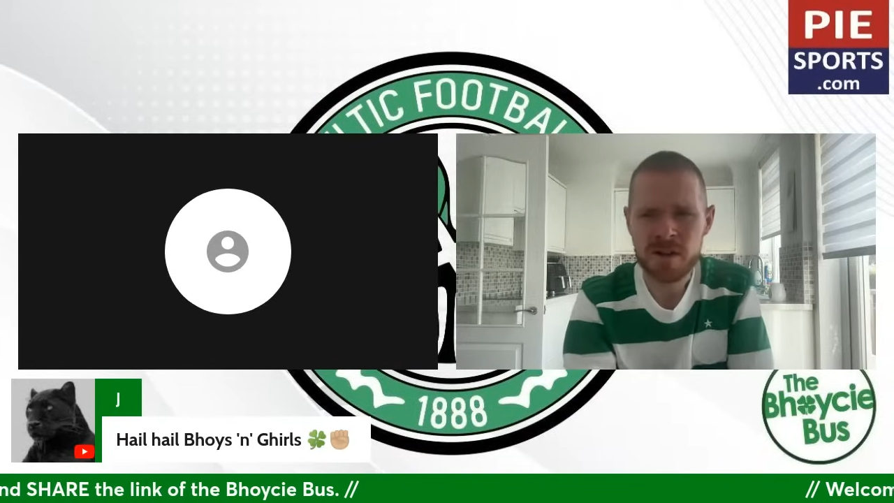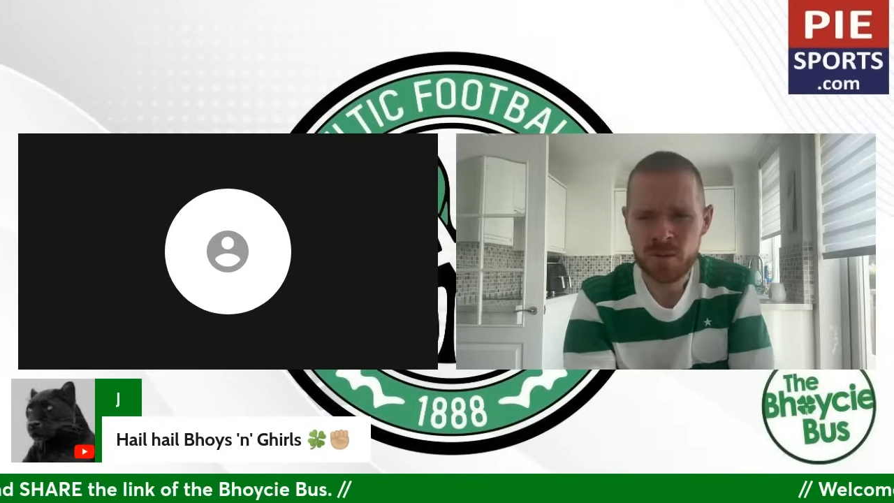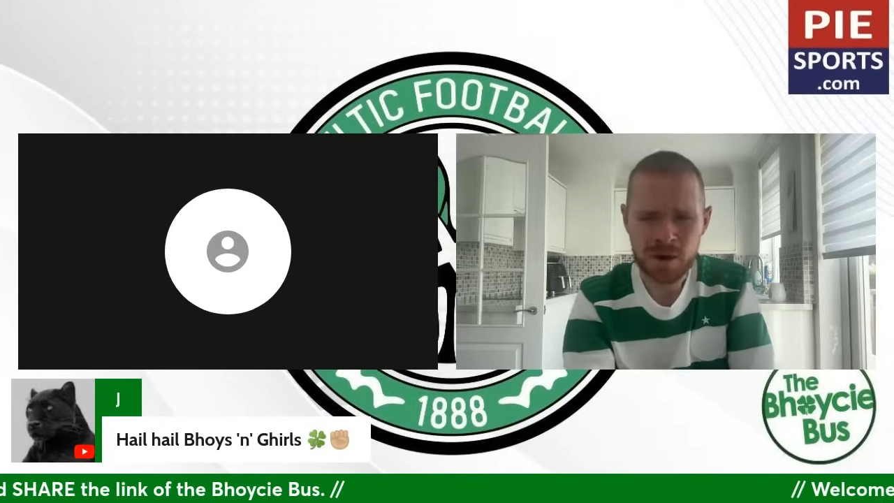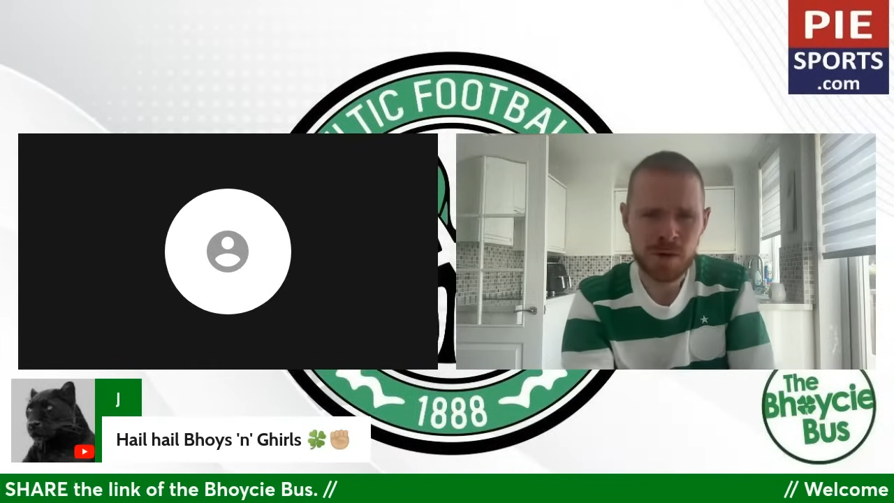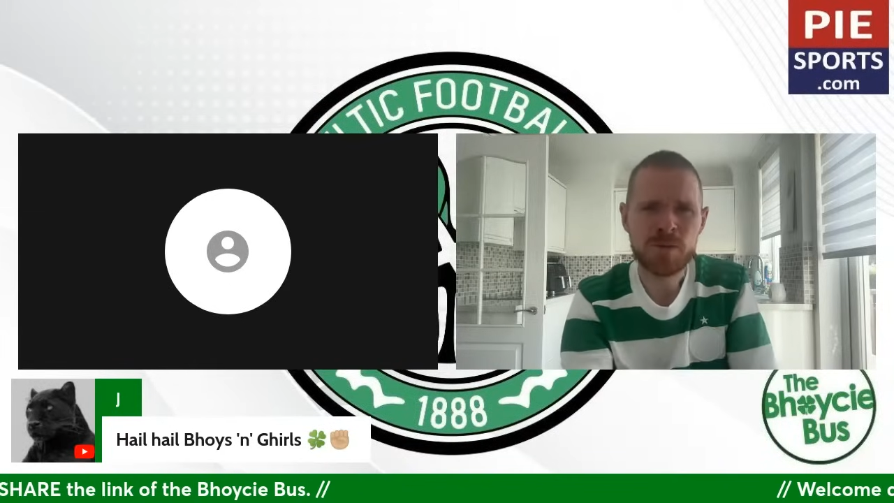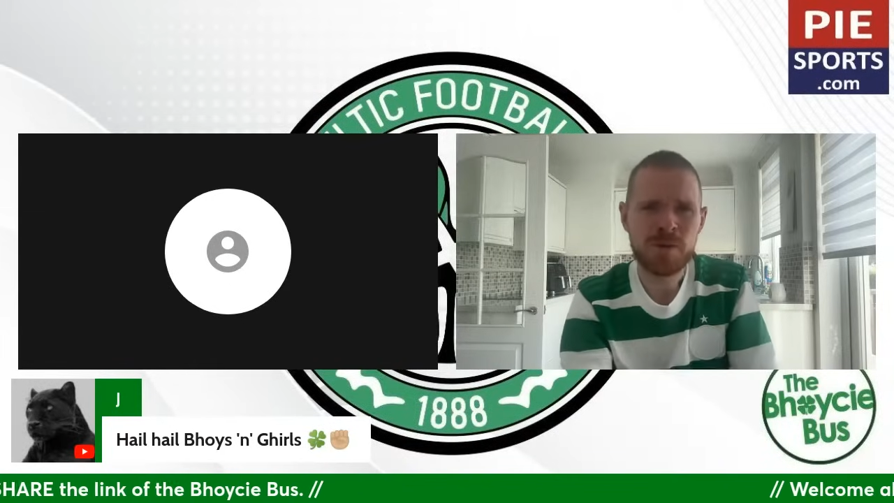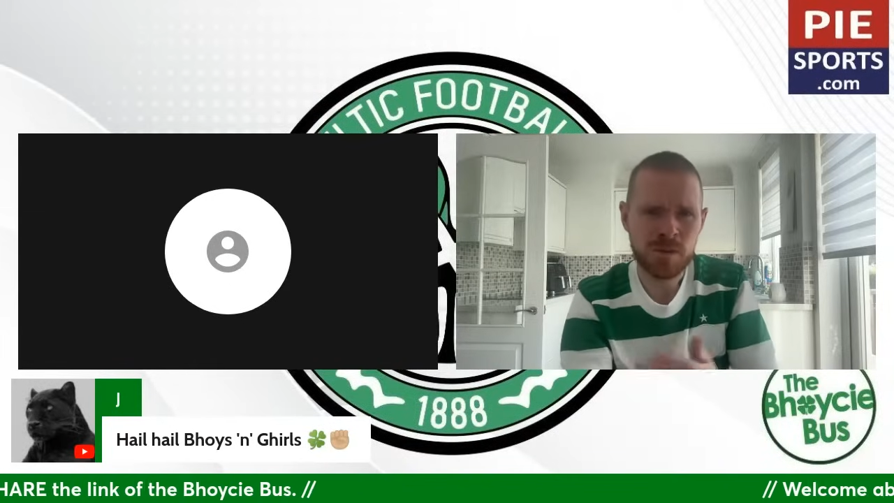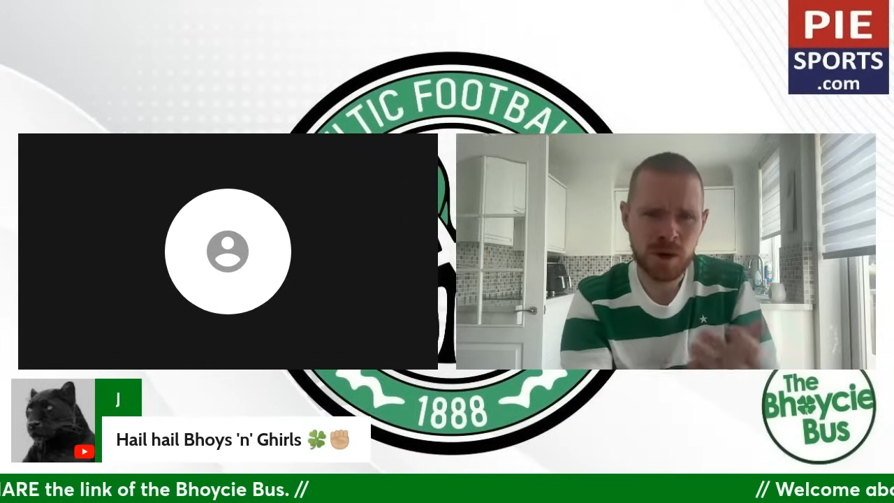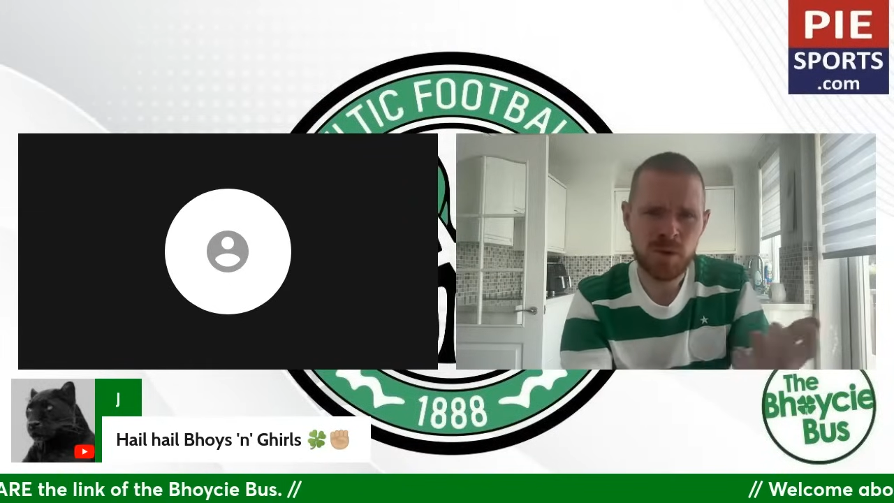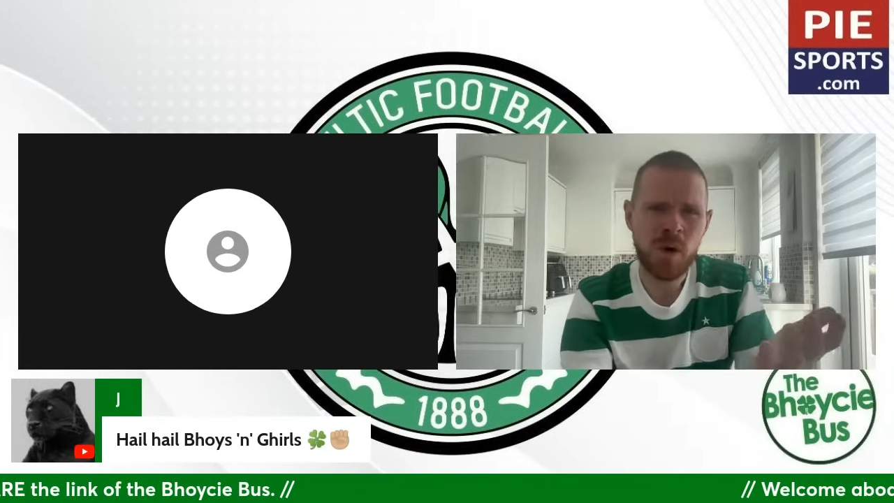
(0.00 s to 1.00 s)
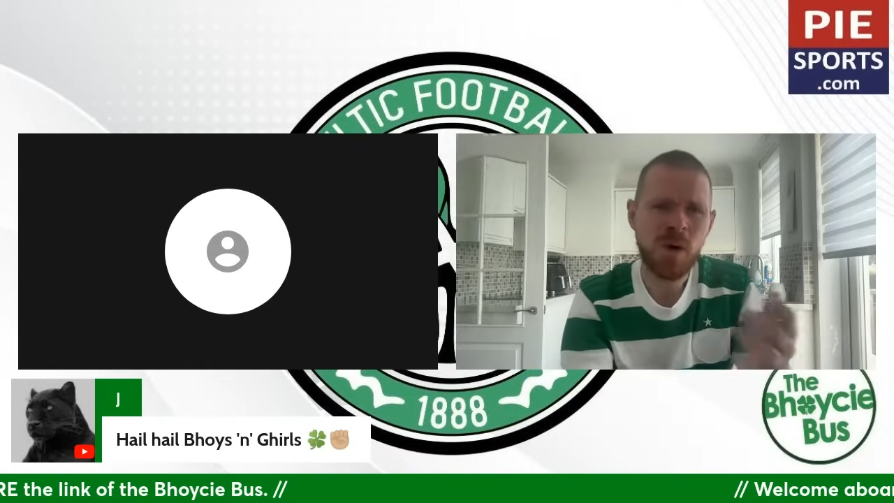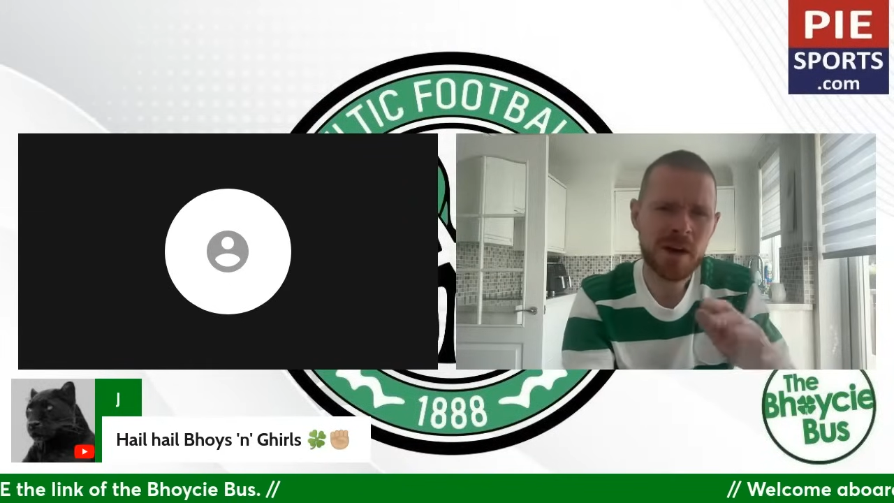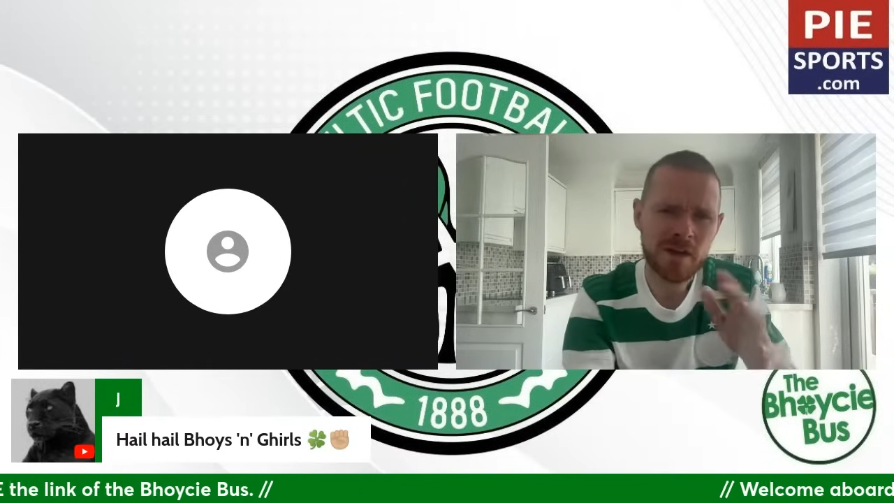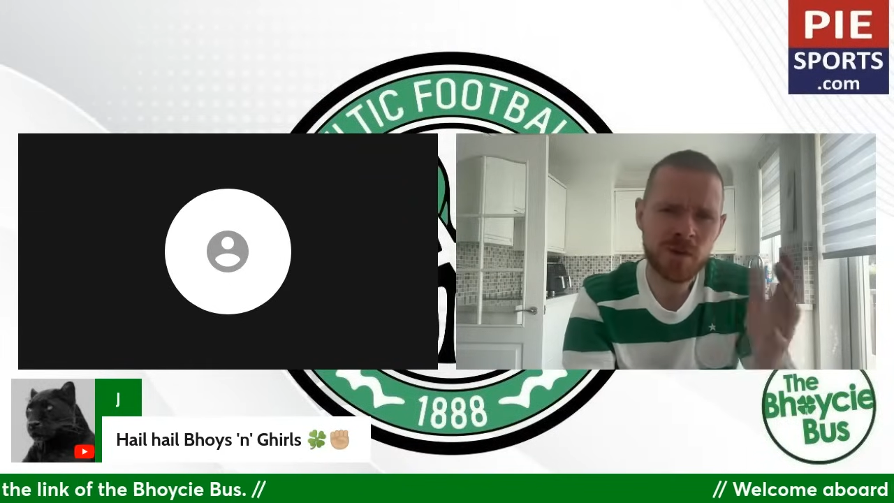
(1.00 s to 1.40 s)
With quality